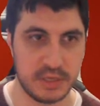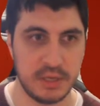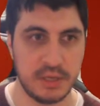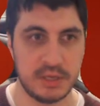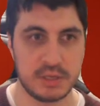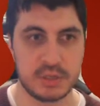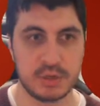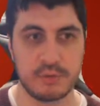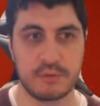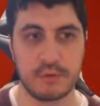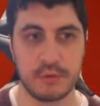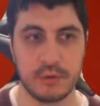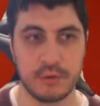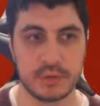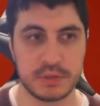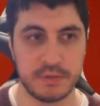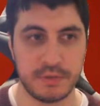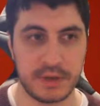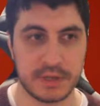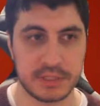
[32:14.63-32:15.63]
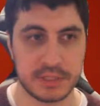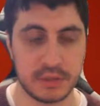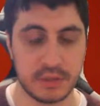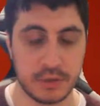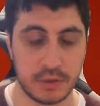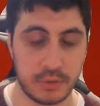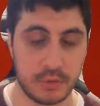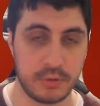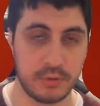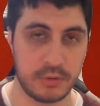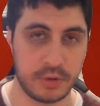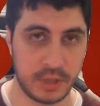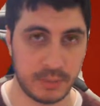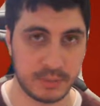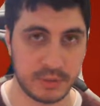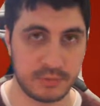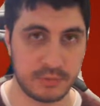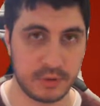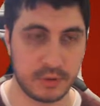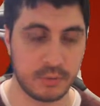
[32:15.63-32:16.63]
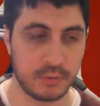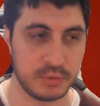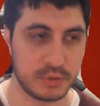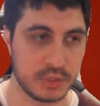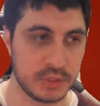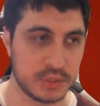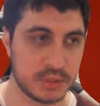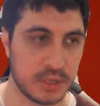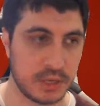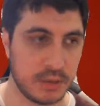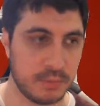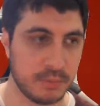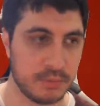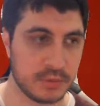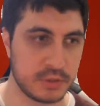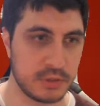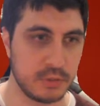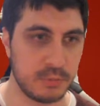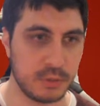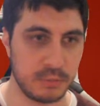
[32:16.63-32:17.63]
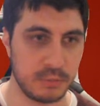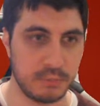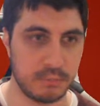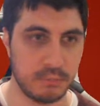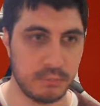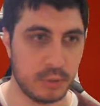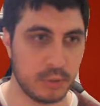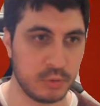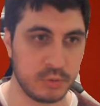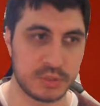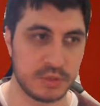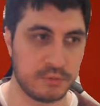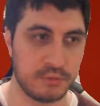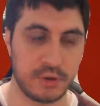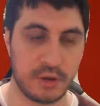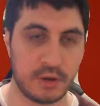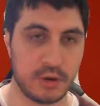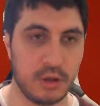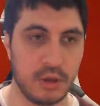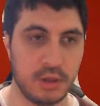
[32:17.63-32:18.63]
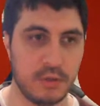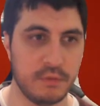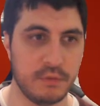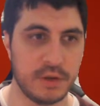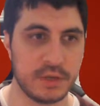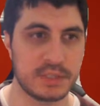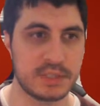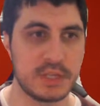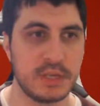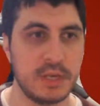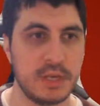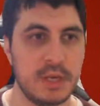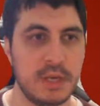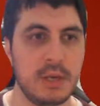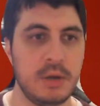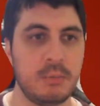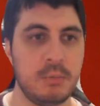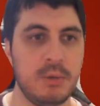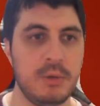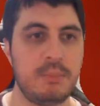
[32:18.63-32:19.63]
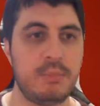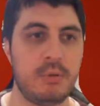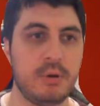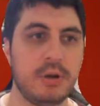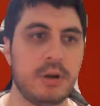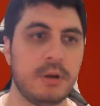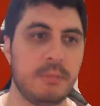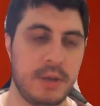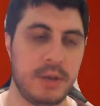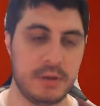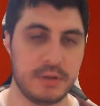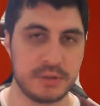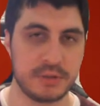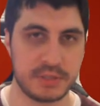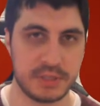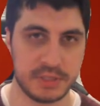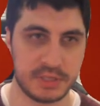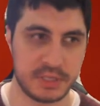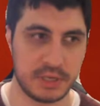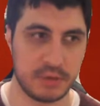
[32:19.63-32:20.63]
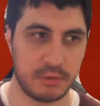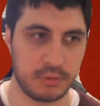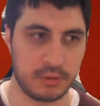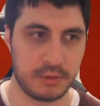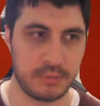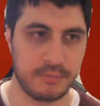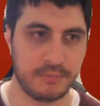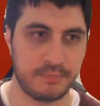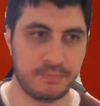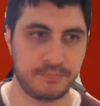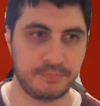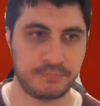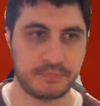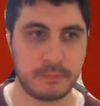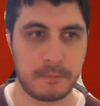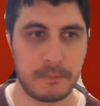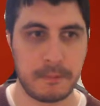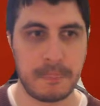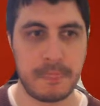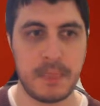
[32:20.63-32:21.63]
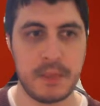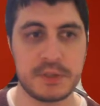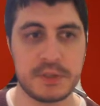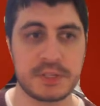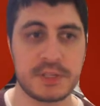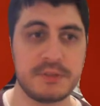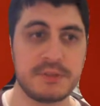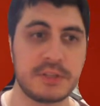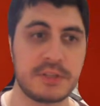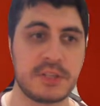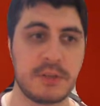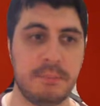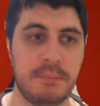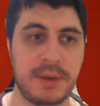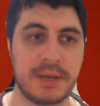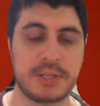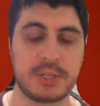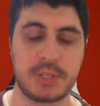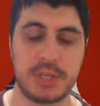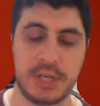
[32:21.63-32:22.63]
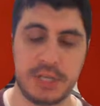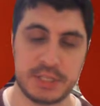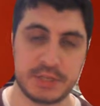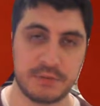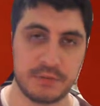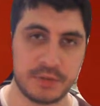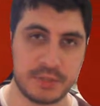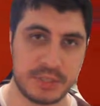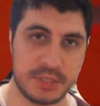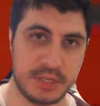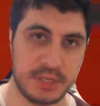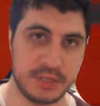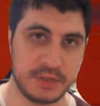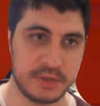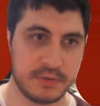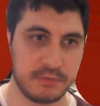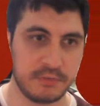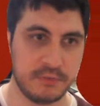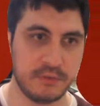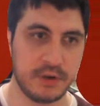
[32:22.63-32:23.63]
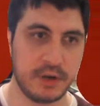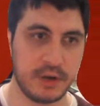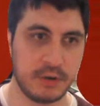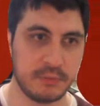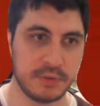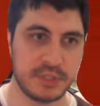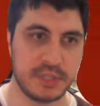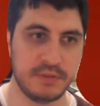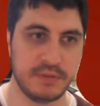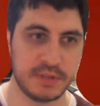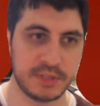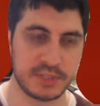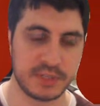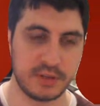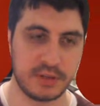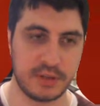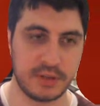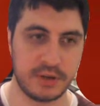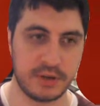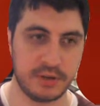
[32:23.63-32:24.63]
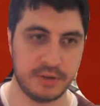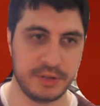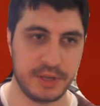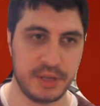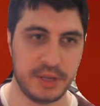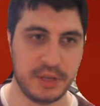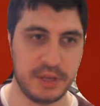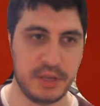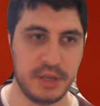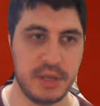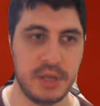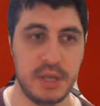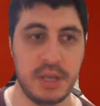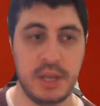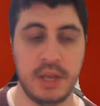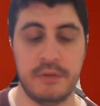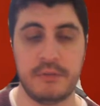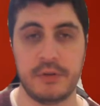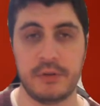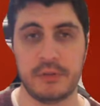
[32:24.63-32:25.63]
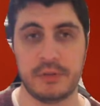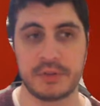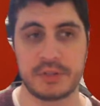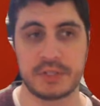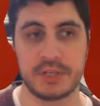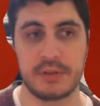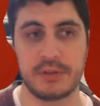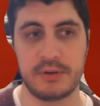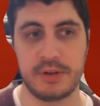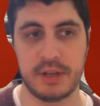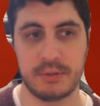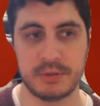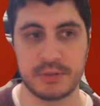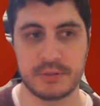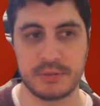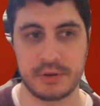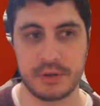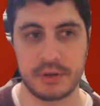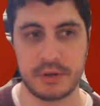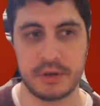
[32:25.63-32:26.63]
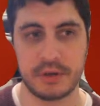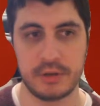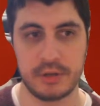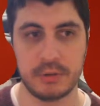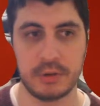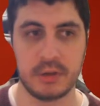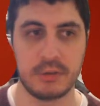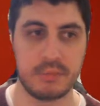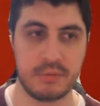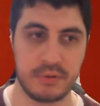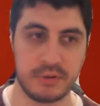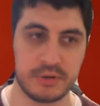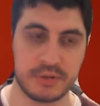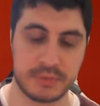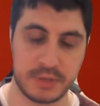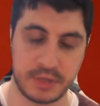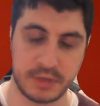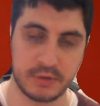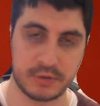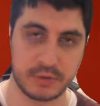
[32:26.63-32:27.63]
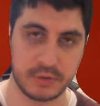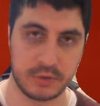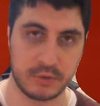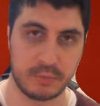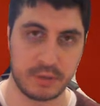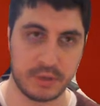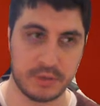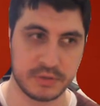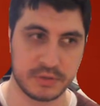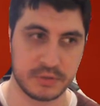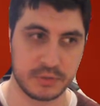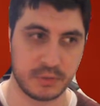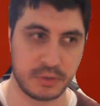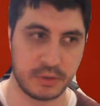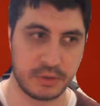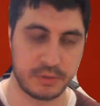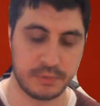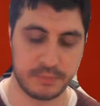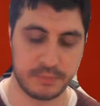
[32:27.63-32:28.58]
So for those of us in the northern hemisphere, which is, I'm assuming, most if not all of us, we point our panels to the south. This gives us the best chance of receiving sunlight all day. If you're in the southern hemisphere, you'll want to point your solar panels north.